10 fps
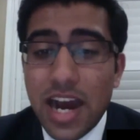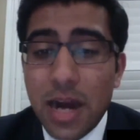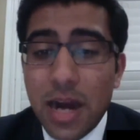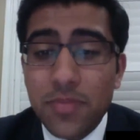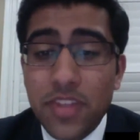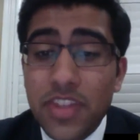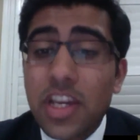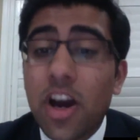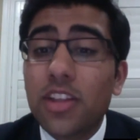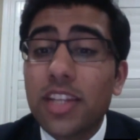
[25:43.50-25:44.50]
And then
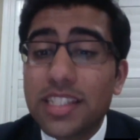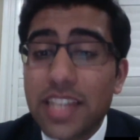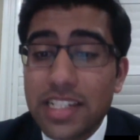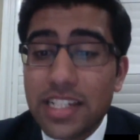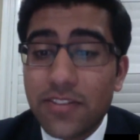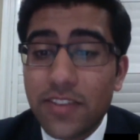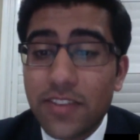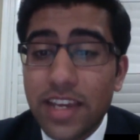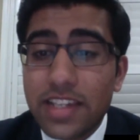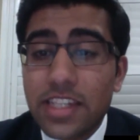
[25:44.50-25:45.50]
the online testing
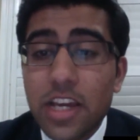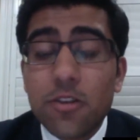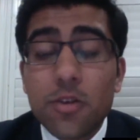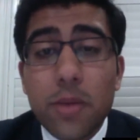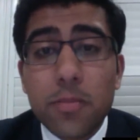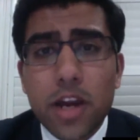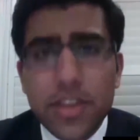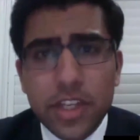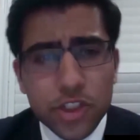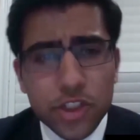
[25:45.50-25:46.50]
phase, remember, I
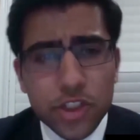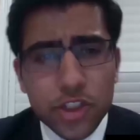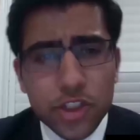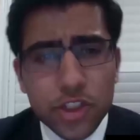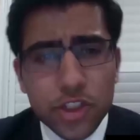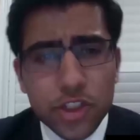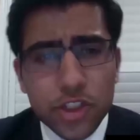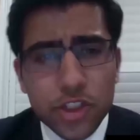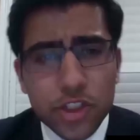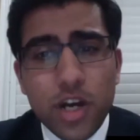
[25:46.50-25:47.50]
think Archita, you mentioned this
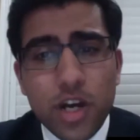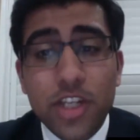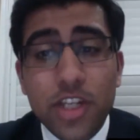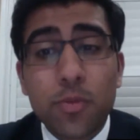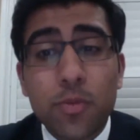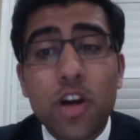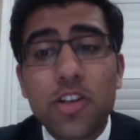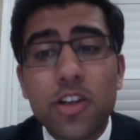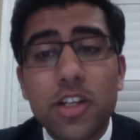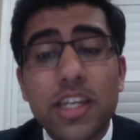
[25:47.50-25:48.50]
earlier as well, that your
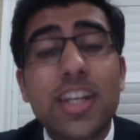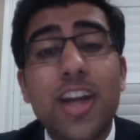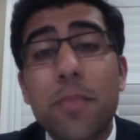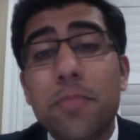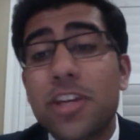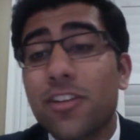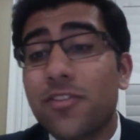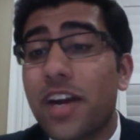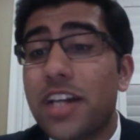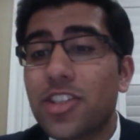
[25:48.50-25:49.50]
proctor cannot be your
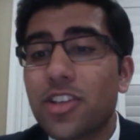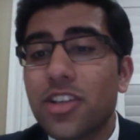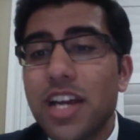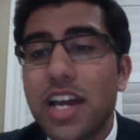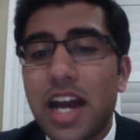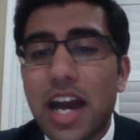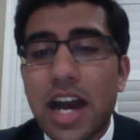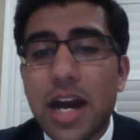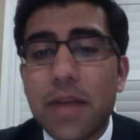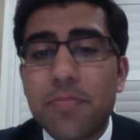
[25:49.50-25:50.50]
advisor.
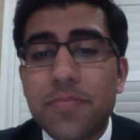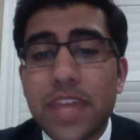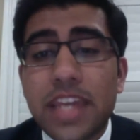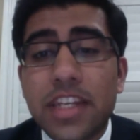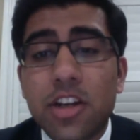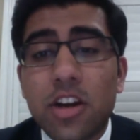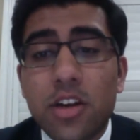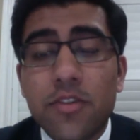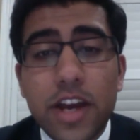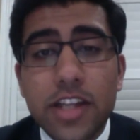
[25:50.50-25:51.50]
And your
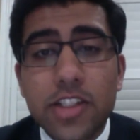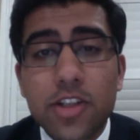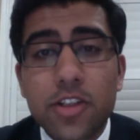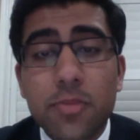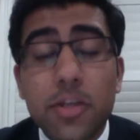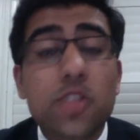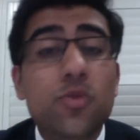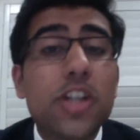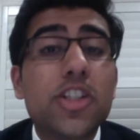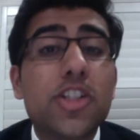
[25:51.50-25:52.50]
advisors must
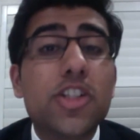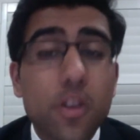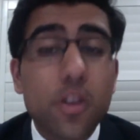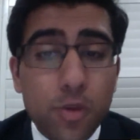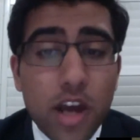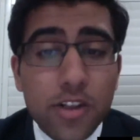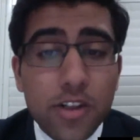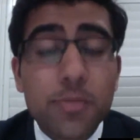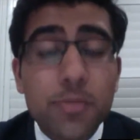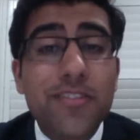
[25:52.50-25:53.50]
register those proctors
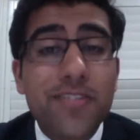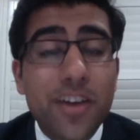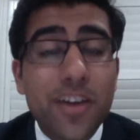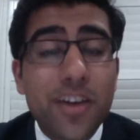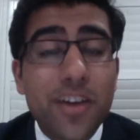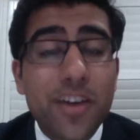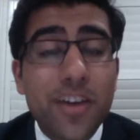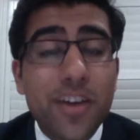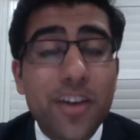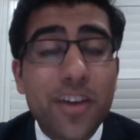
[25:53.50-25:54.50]
by February
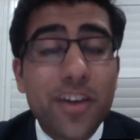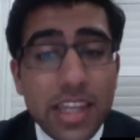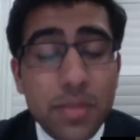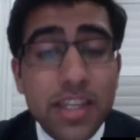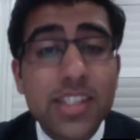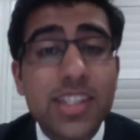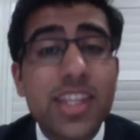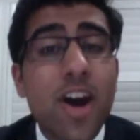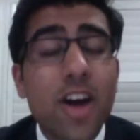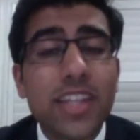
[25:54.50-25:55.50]
28th because the
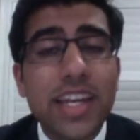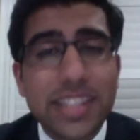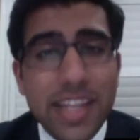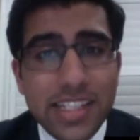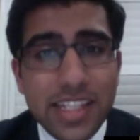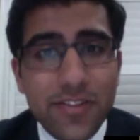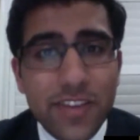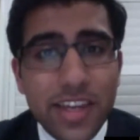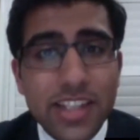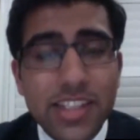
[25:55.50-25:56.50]
online testing
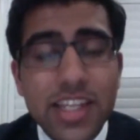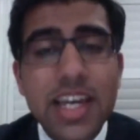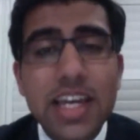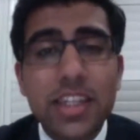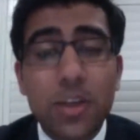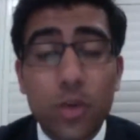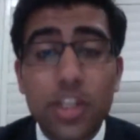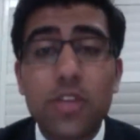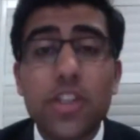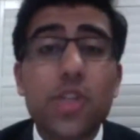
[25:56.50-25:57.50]
phase, the
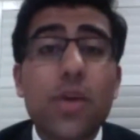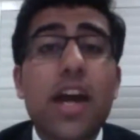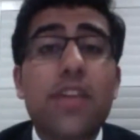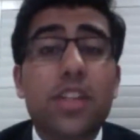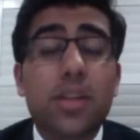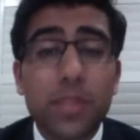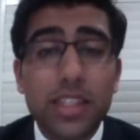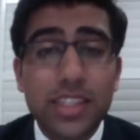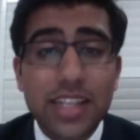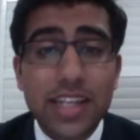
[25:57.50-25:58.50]
window that you have to
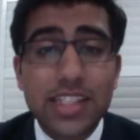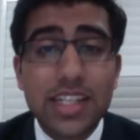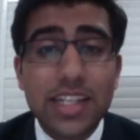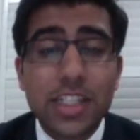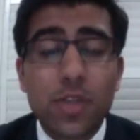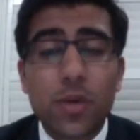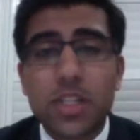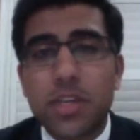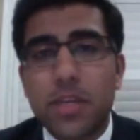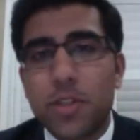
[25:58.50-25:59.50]
complete the testing is going
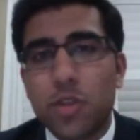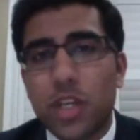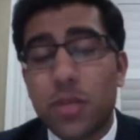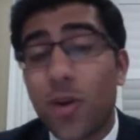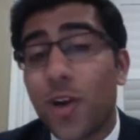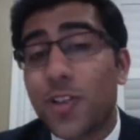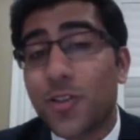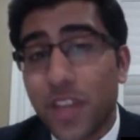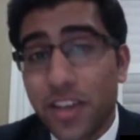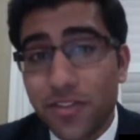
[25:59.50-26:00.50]
to be between March
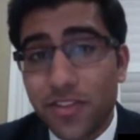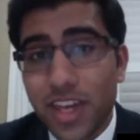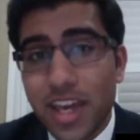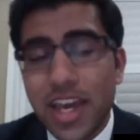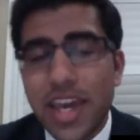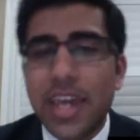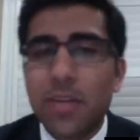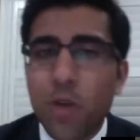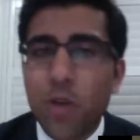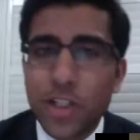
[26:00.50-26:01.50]
5th and
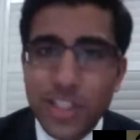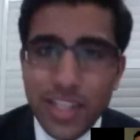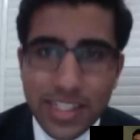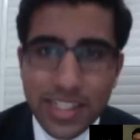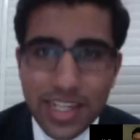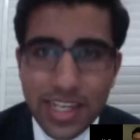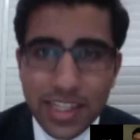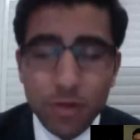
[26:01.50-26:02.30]
March 16th. So